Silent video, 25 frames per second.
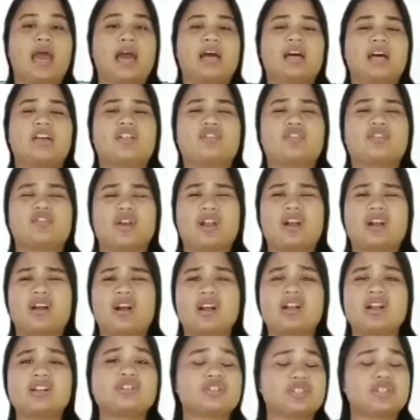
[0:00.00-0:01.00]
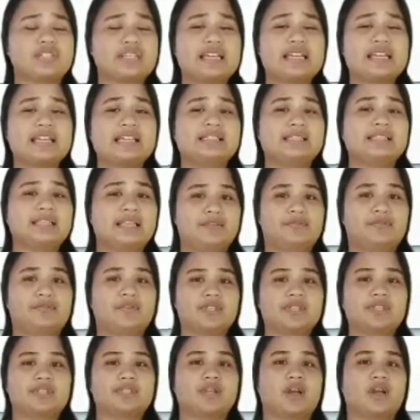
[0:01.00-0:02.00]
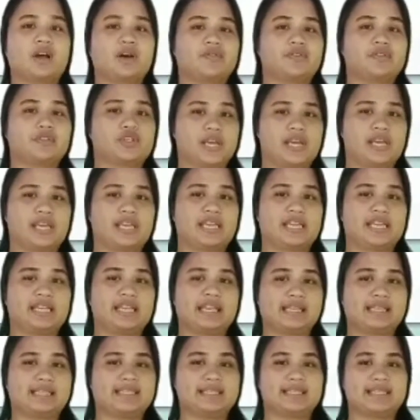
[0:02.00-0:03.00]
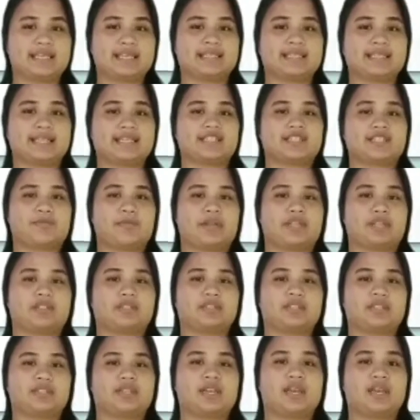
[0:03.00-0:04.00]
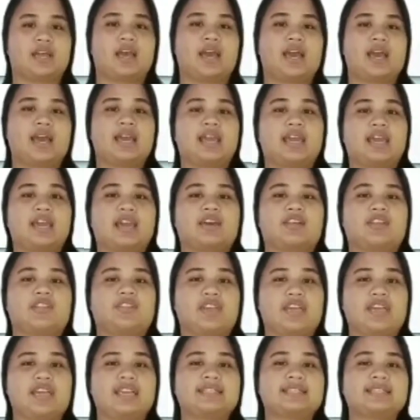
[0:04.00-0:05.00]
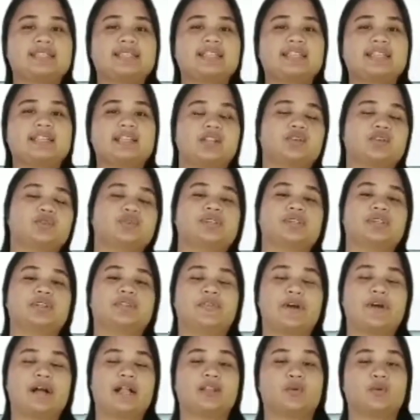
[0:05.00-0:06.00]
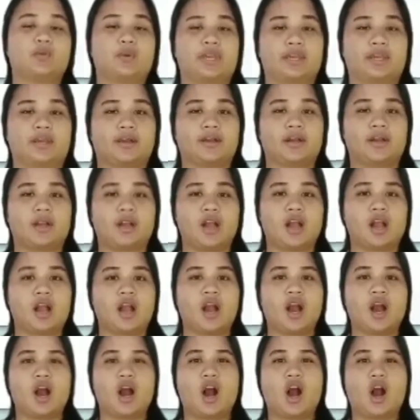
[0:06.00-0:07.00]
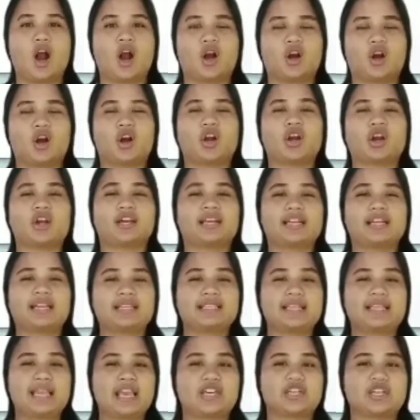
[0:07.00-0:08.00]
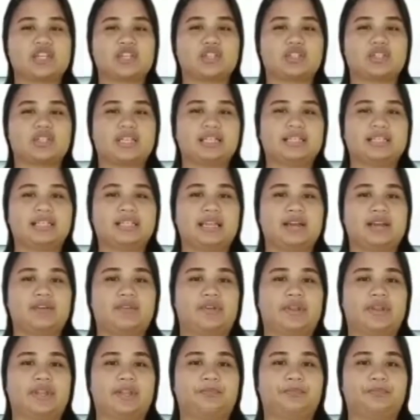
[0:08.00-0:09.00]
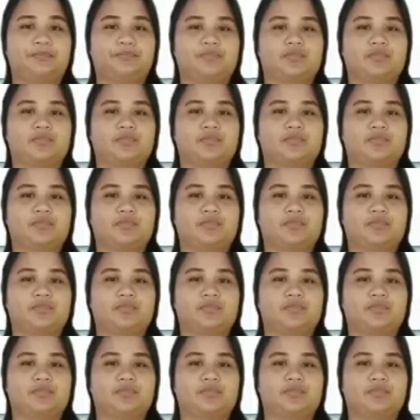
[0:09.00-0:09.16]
There are 3 levels of training needs assessment. These include the following. Organizational level.